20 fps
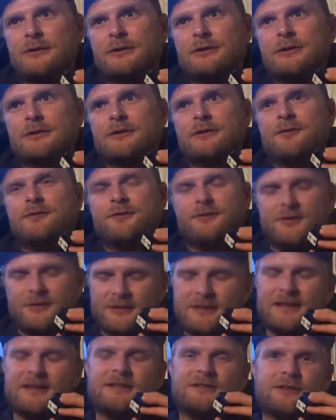or
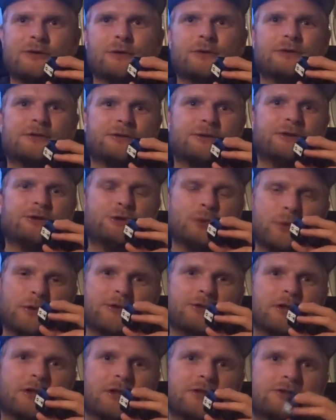60
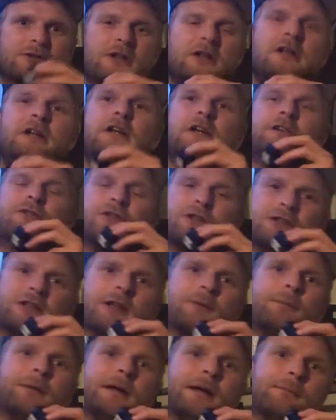US dollars for
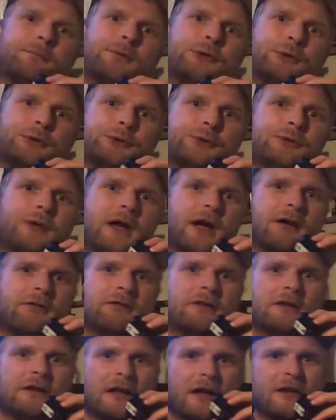example in Peru they
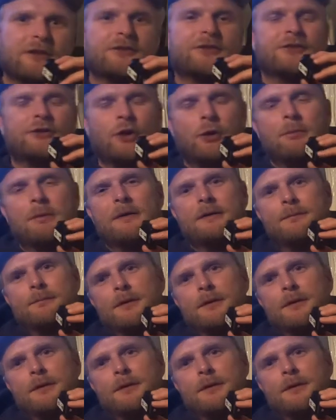have so many